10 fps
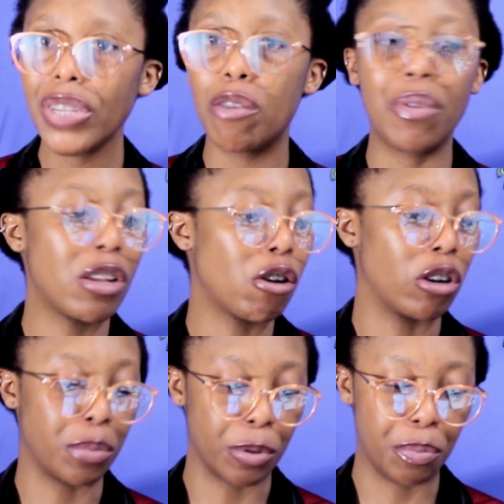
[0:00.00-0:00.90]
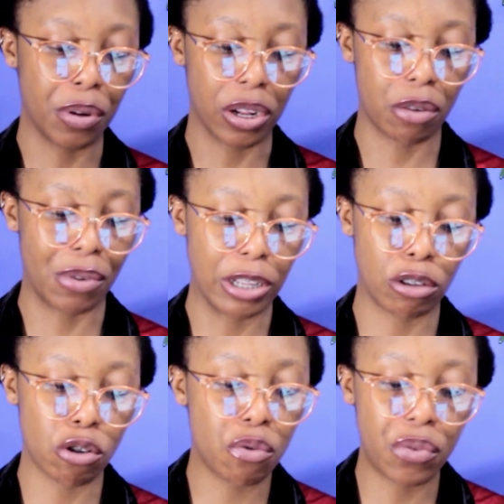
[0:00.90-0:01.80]
with an Audible book, right?
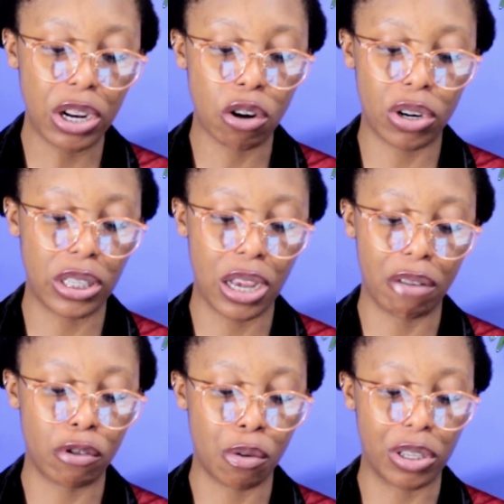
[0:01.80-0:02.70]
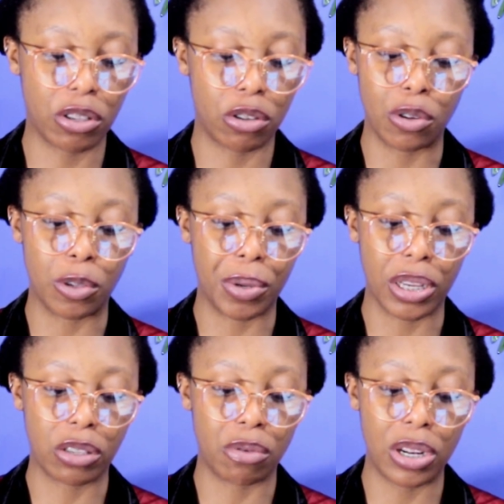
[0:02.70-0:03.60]
So you really honestly have no excuse,
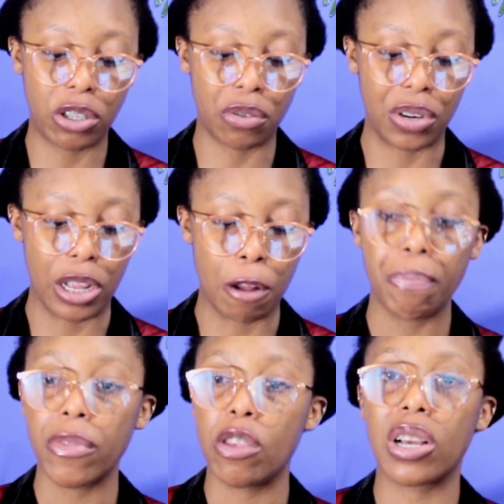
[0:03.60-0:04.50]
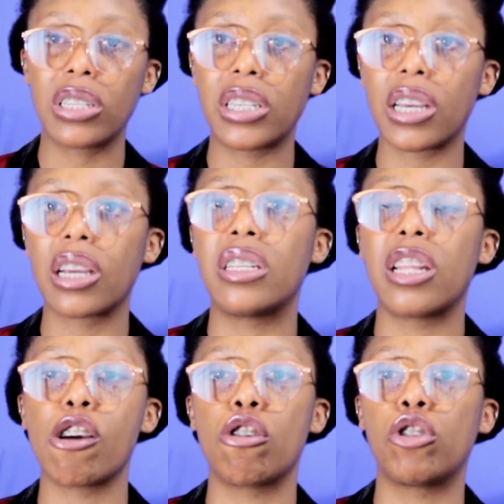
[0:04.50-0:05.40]
because literally you can take a
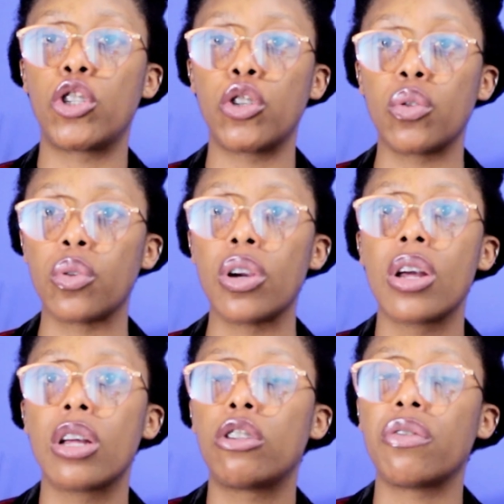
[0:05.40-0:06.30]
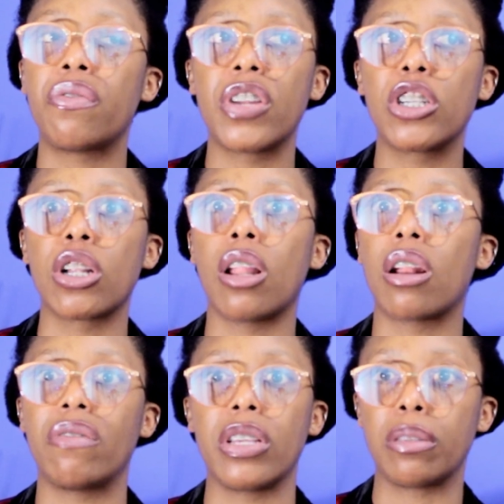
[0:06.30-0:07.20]
day or two to finish a
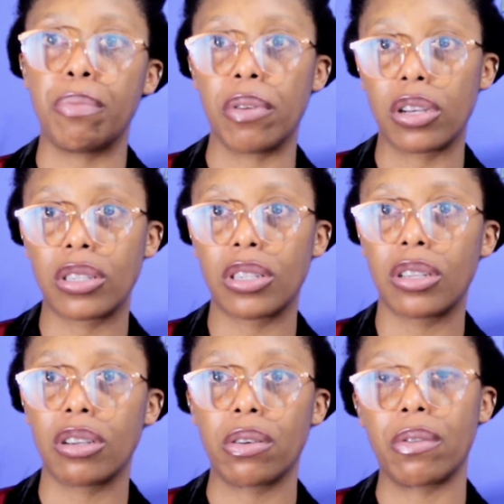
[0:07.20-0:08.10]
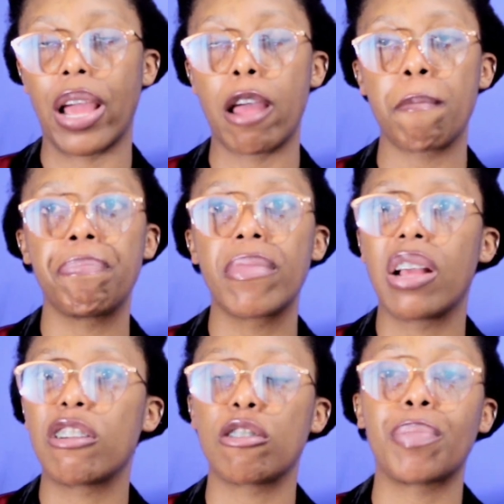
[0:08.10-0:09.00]
lot of these books, right?
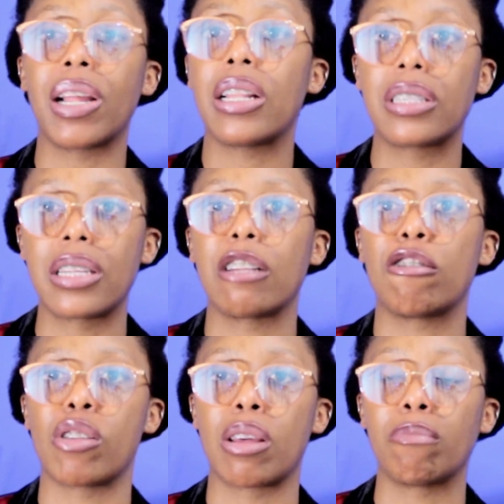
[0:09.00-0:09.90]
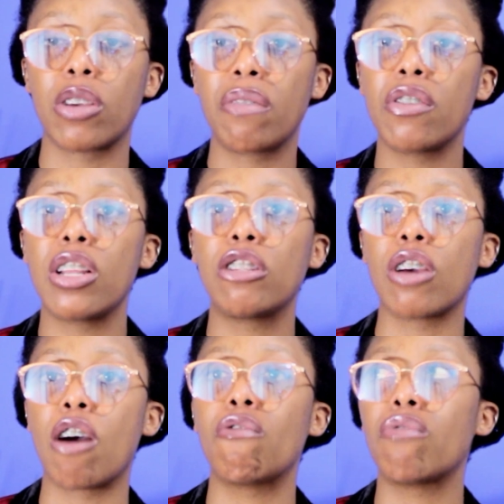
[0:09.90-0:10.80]
Just by listening to them. So if you need
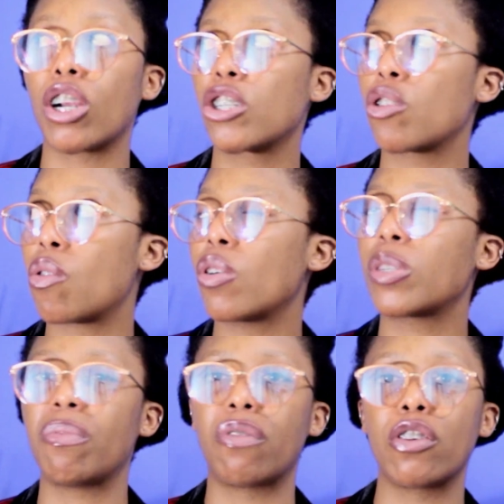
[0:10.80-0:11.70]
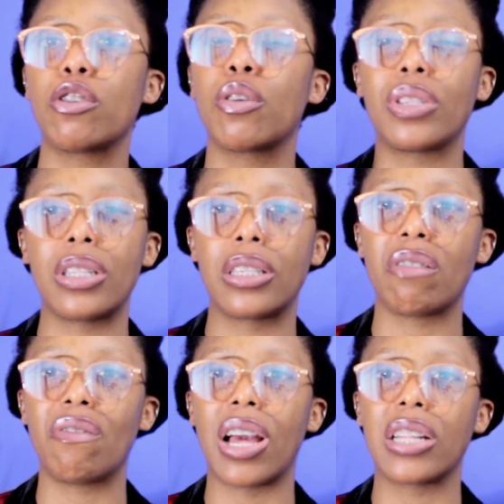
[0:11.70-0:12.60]
to a rush course before you go to this
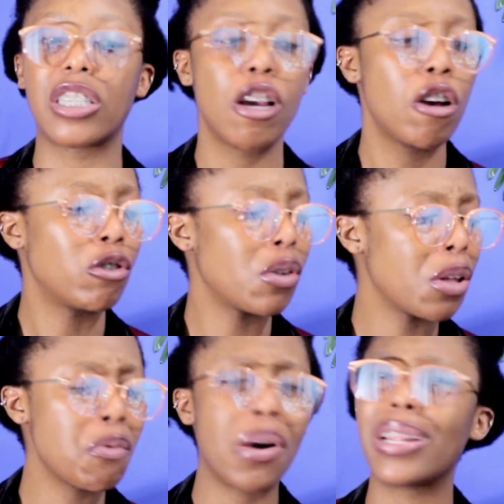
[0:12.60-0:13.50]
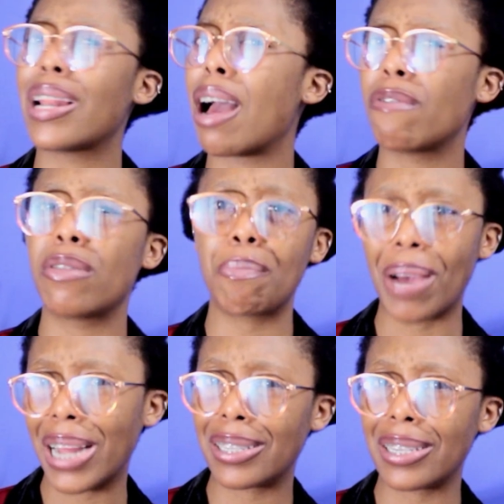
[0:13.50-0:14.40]
event, so that you are the life of the
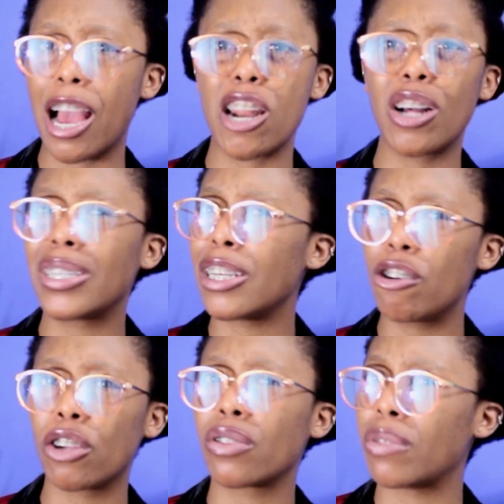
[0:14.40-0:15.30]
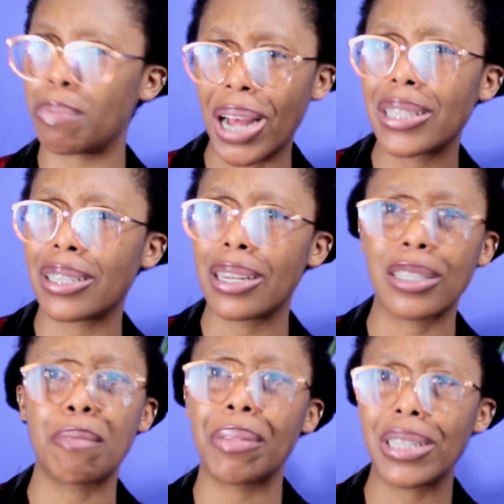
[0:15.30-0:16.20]
party and not the idiot of the party.
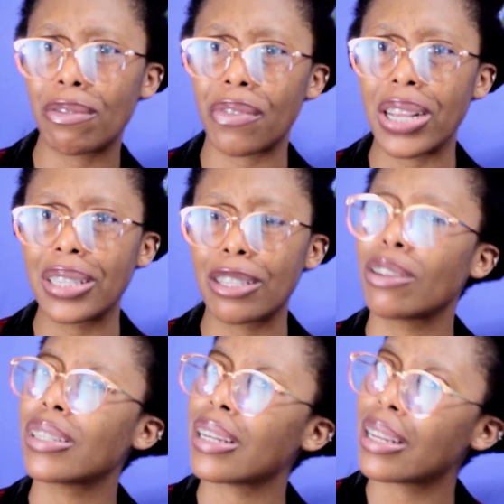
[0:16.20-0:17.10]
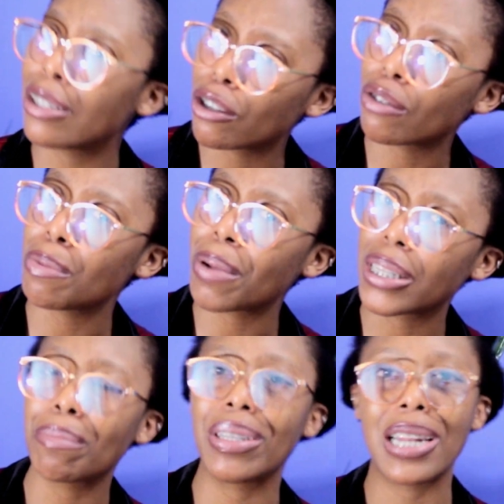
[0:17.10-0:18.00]
There's a big difference. Not the idiot of the
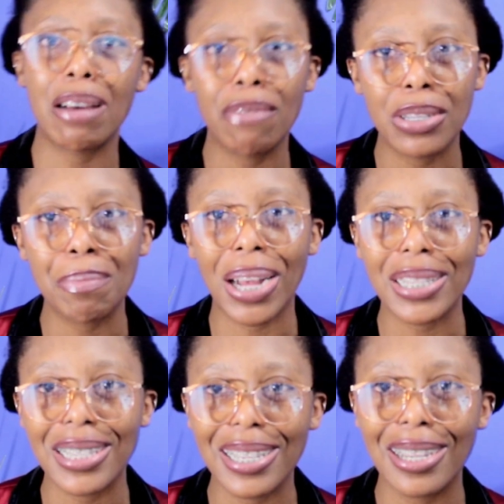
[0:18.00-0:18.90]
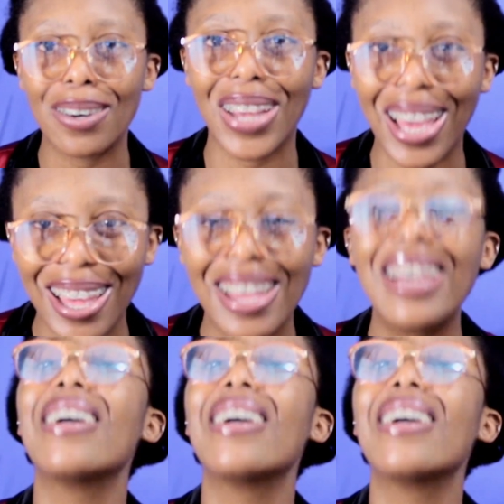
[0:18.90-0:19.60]
party, but the life of the party, okay?